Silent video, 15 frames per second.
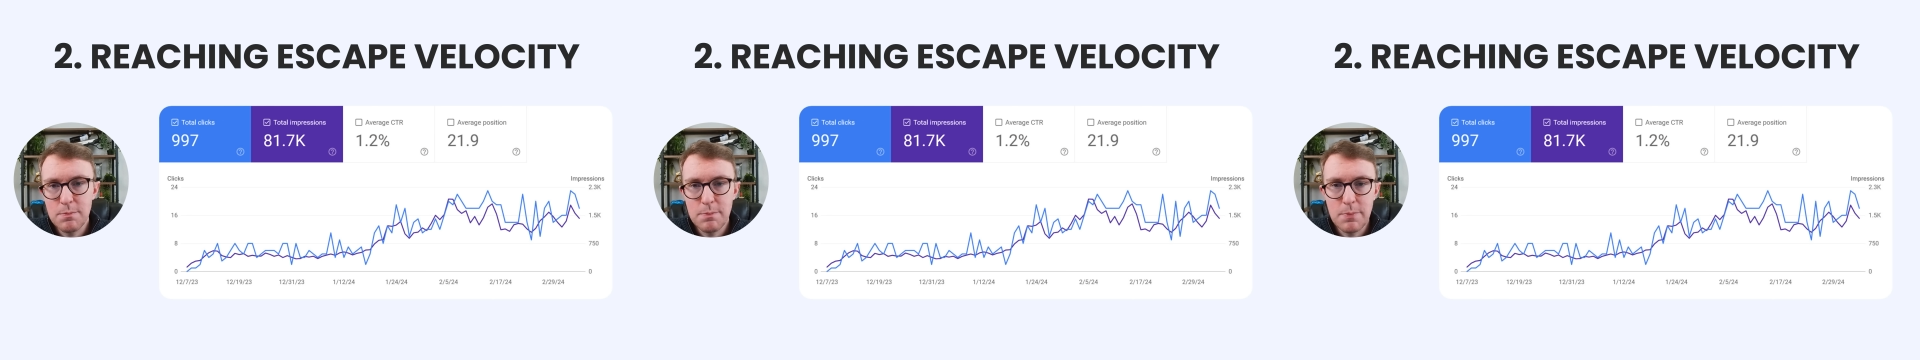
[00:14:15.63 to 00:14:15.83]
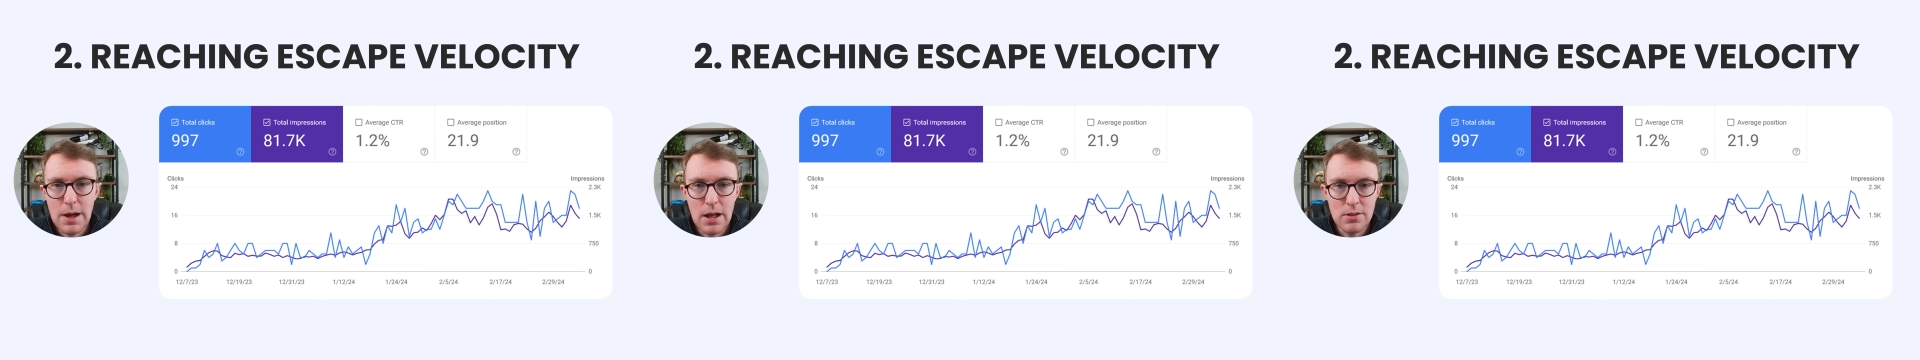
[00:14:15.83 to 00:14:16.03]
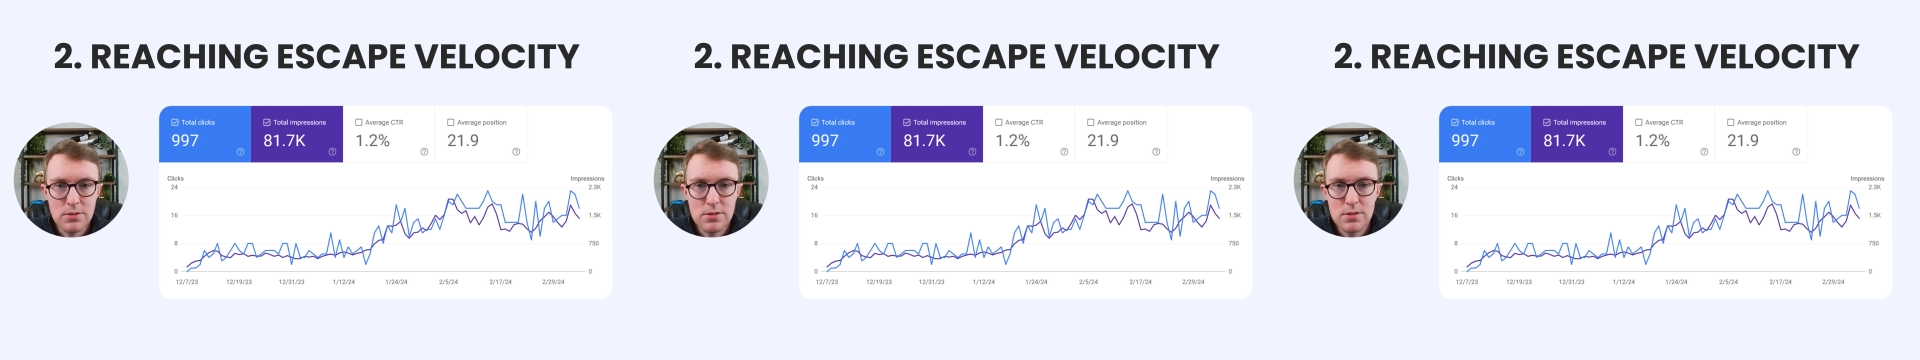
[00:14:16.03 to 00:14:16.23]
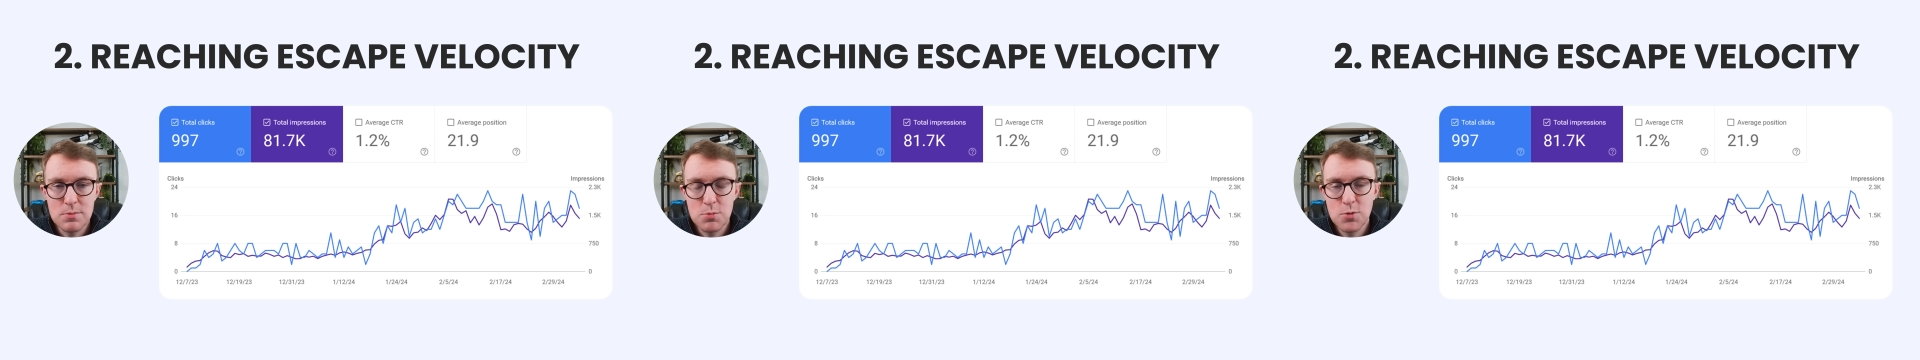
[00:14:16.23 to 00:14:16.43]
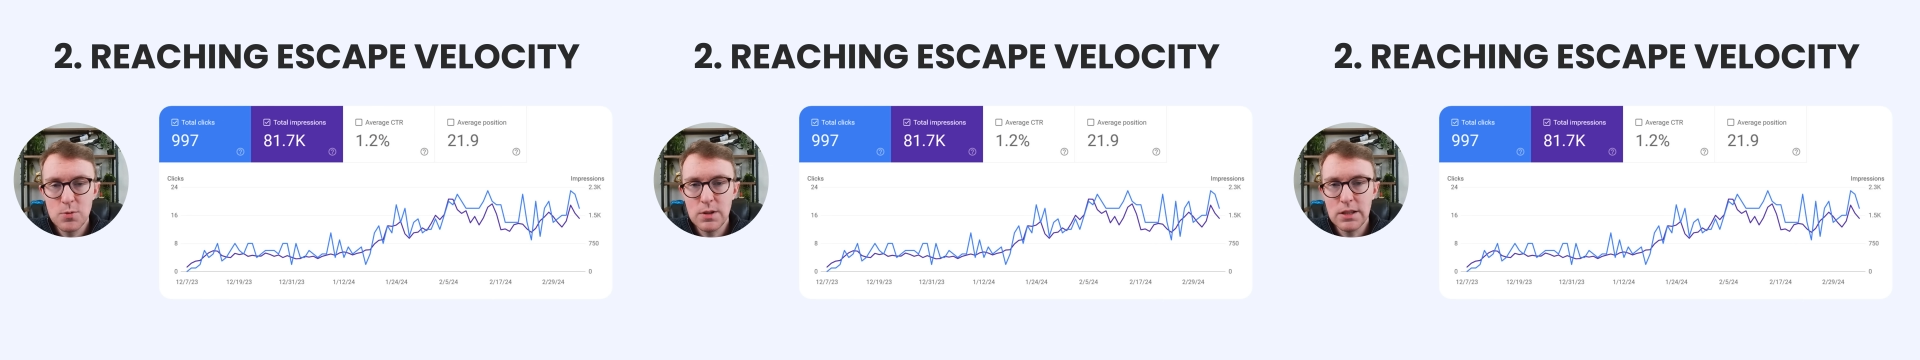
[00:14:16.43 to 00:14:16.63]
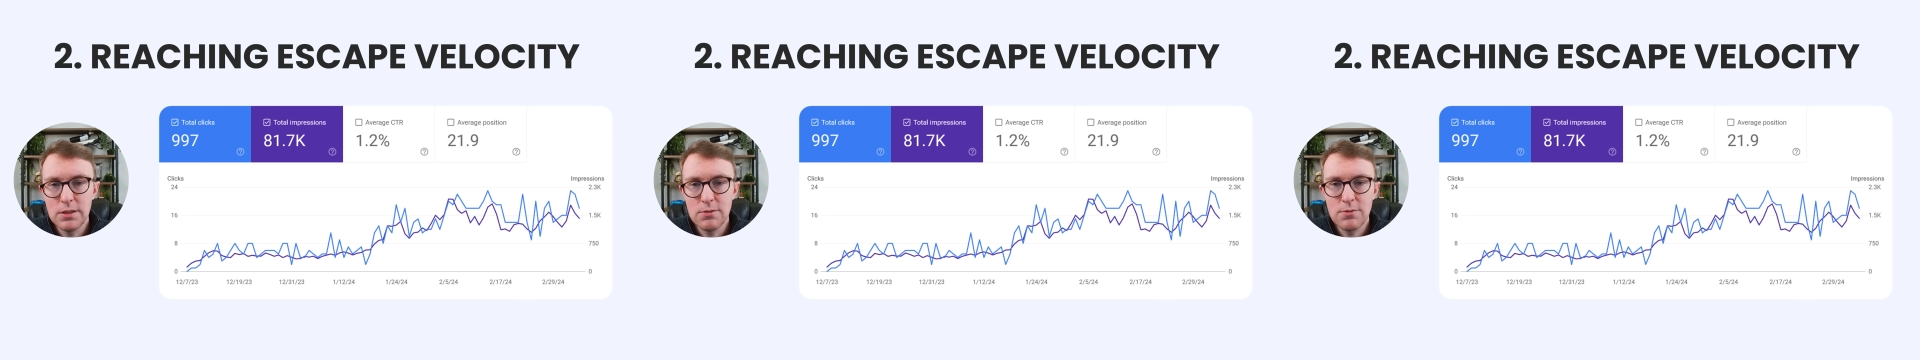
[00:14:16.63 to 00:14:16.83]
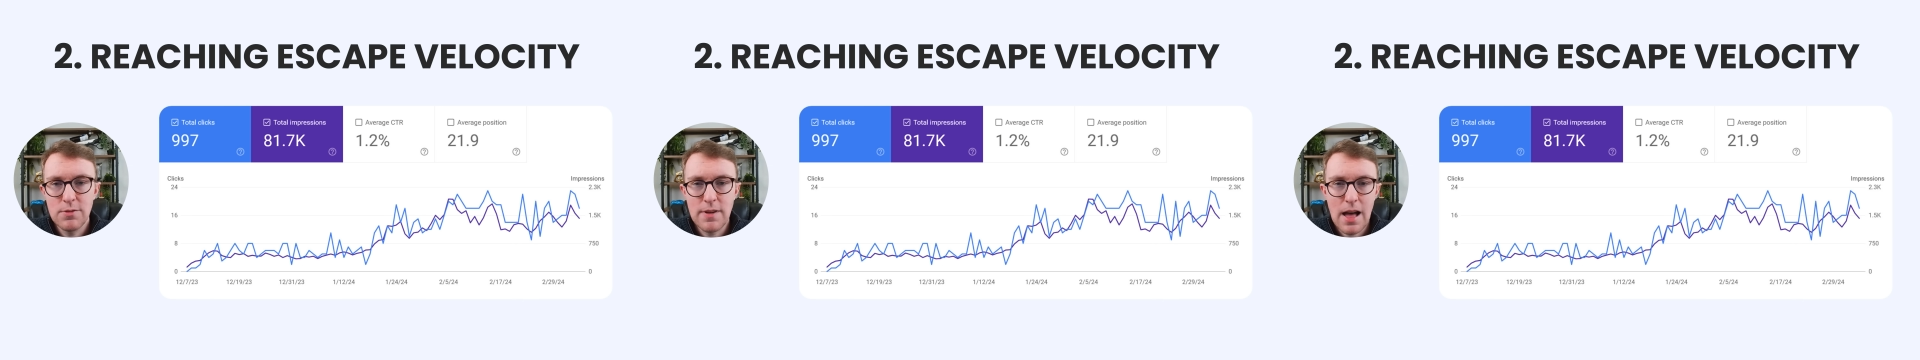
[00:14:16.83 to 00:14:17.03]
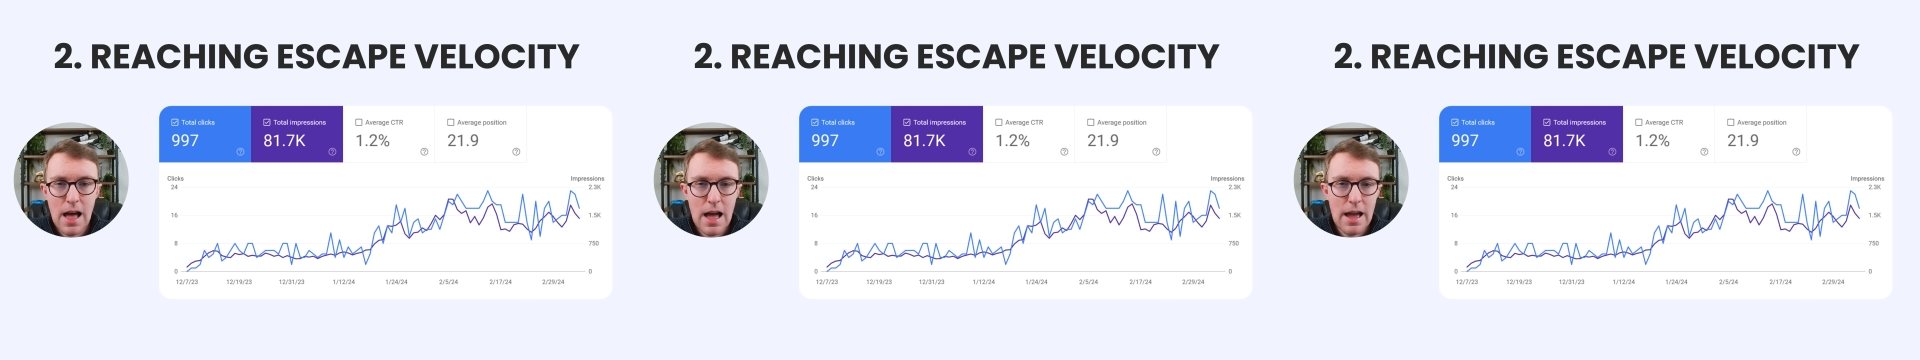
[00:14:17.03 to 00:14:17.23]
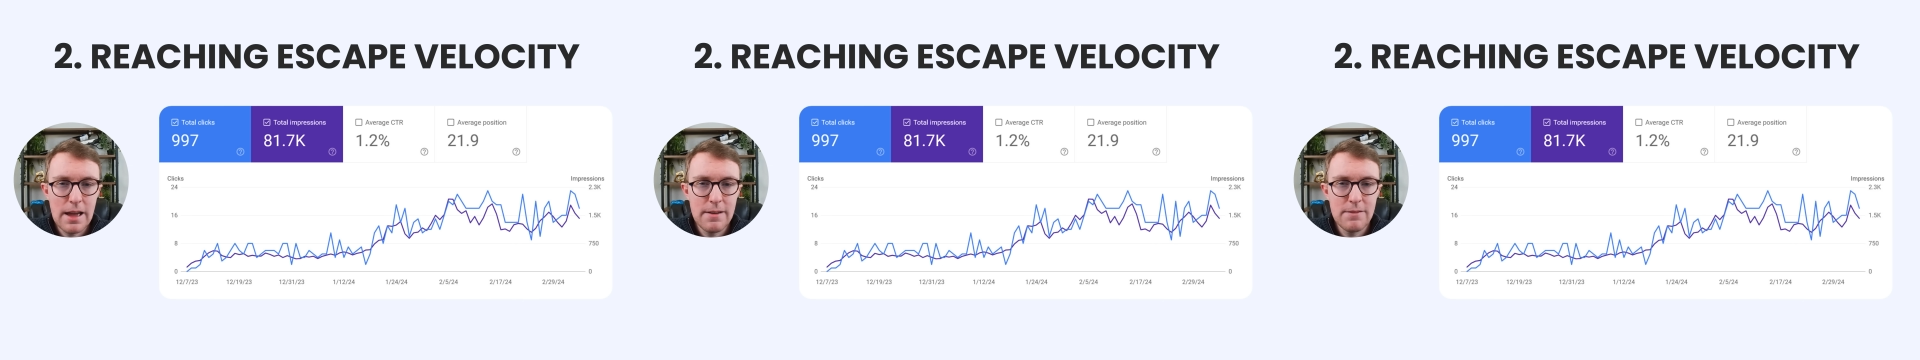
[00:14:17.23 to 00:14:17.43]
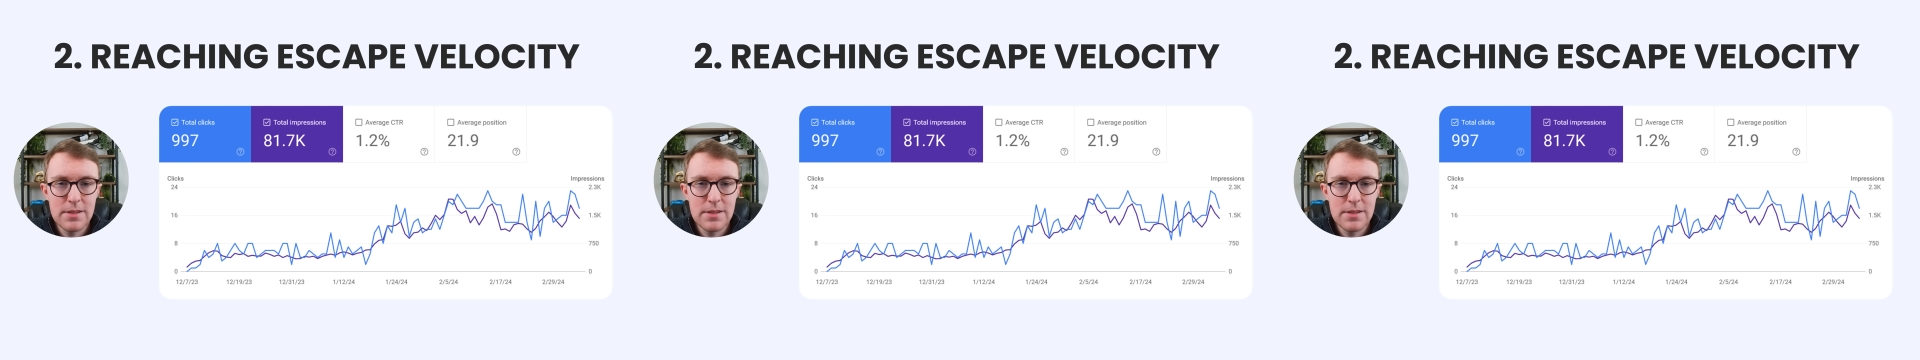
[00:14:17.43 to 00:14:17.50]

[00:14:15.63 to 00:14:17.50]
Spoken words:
bounces between 5